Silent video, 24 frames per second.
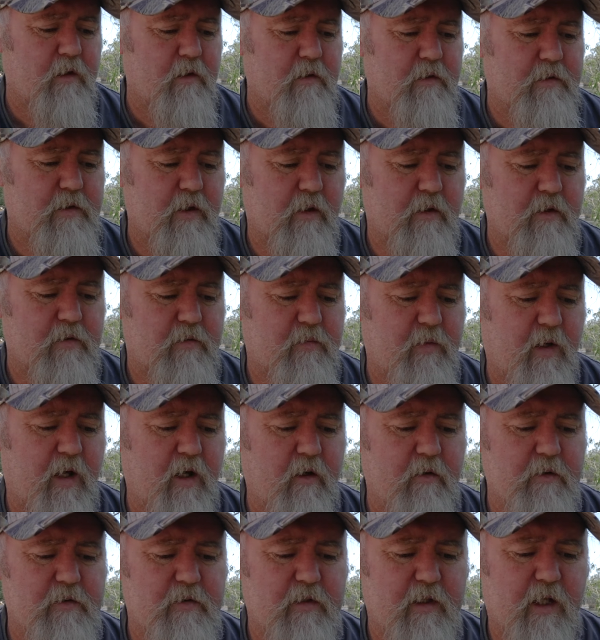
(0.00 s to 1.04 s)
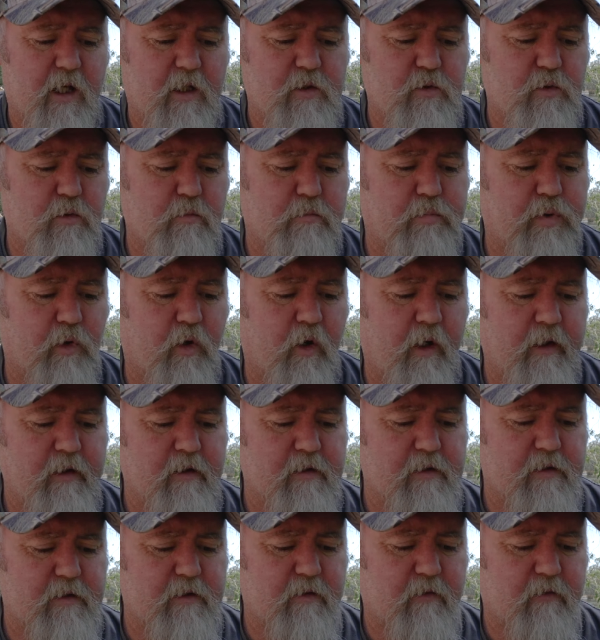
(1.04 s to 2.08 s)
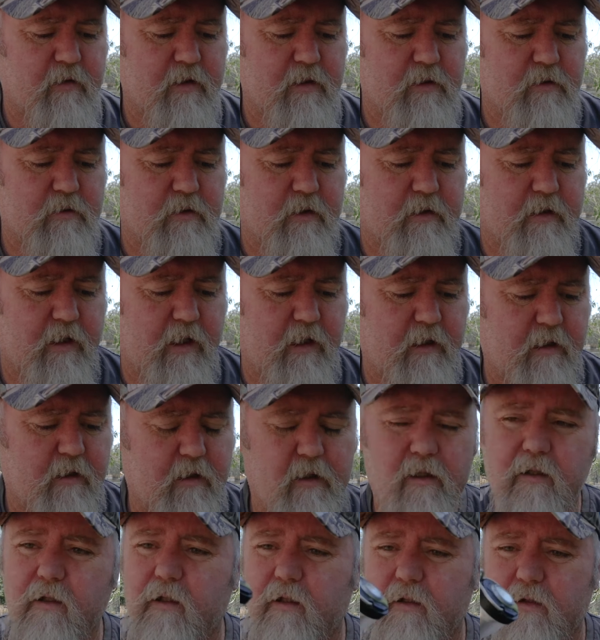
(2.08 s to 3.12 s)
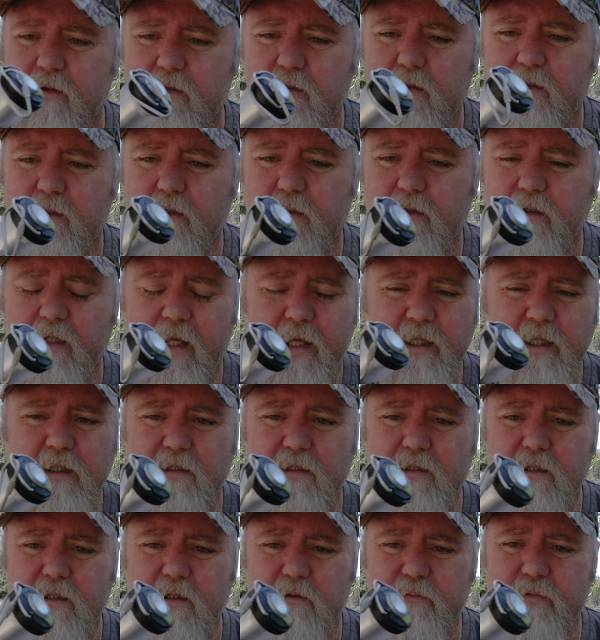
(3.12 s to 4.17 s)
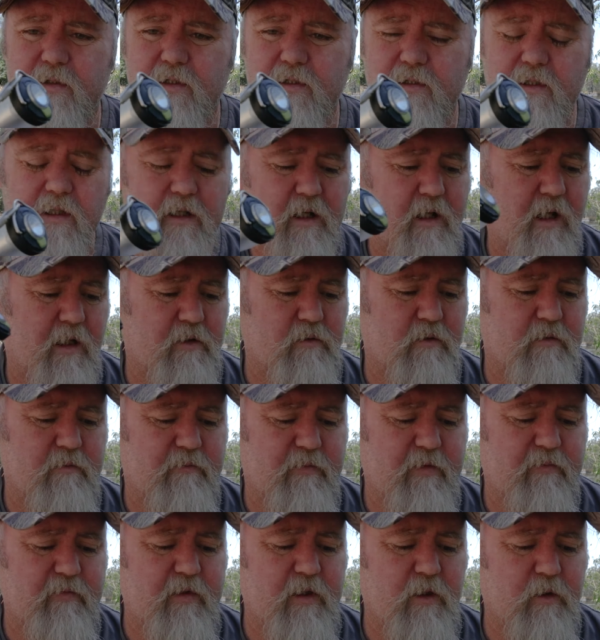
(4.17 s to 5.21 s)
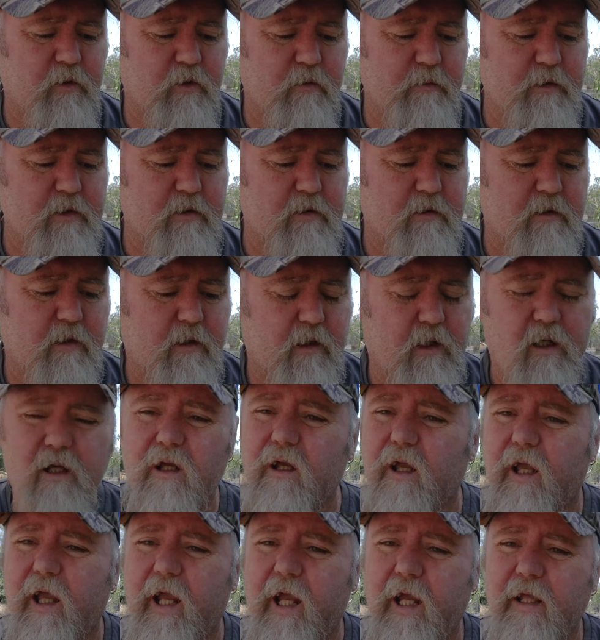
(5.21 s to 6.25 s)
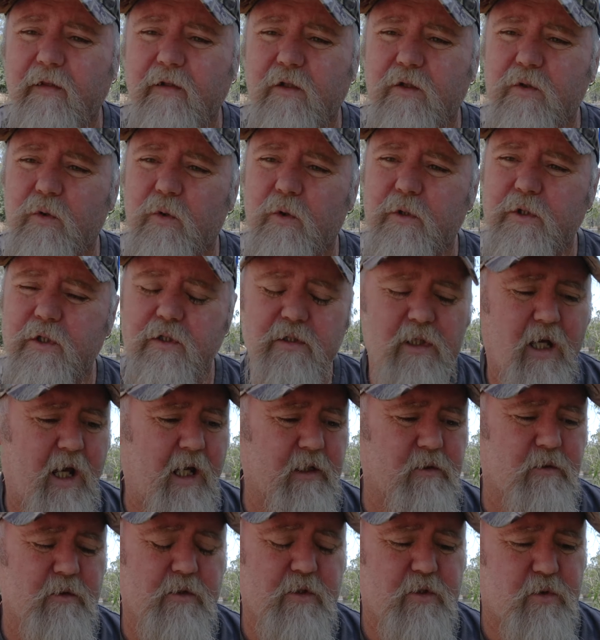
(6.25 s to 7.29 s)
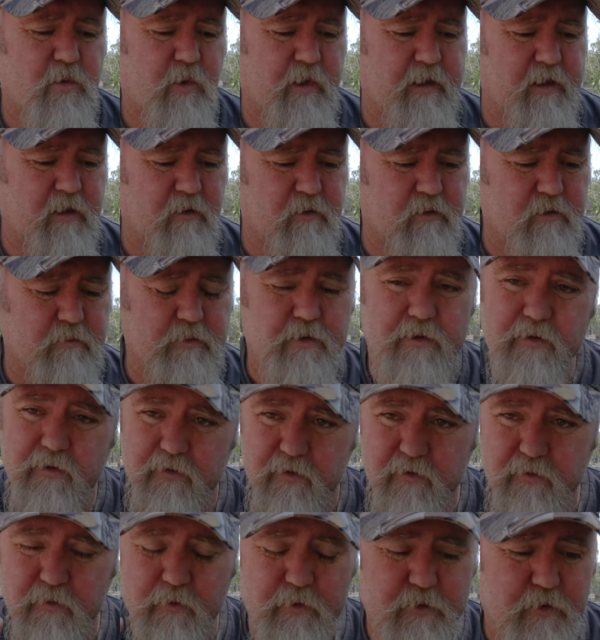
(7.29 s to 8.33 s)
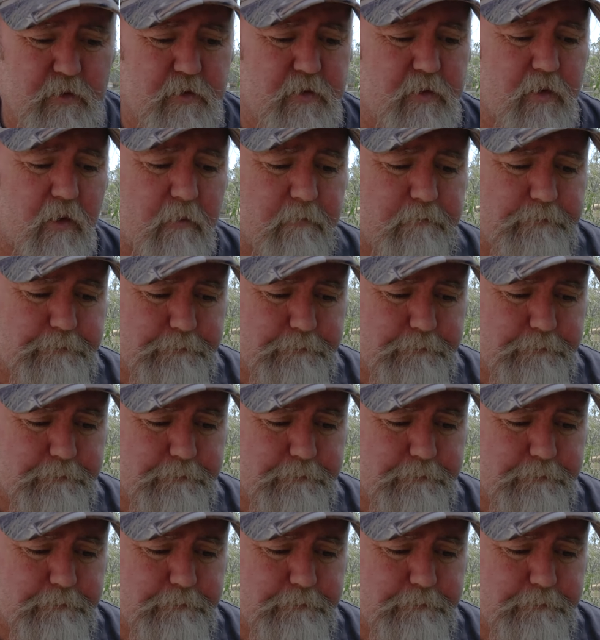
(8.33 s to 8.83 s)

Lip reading: So as far as the actual brightness and things like that, the lantern itself is 150 lumens, and the torch is 120 lumens, the torch on top.